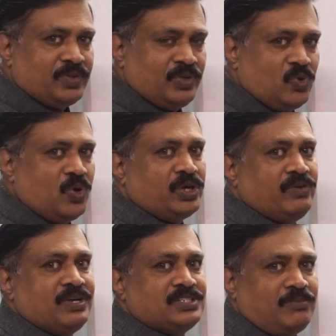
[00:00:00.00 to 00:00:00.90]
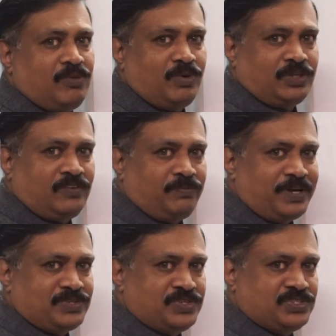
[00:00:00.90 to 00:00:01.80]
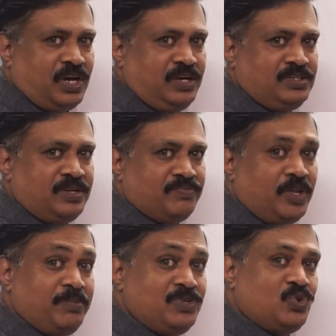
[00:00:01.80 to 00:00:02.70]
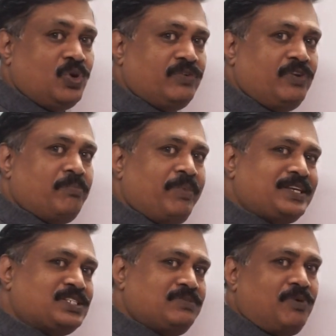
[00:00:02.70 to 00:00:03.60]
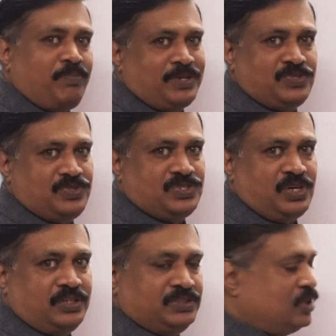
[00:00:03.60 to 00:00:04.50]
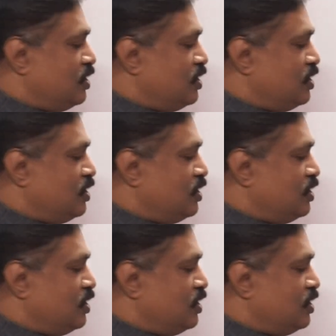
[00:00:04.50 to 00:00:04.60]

You have given some amount of positive charge. That means you have given maximum positive charge.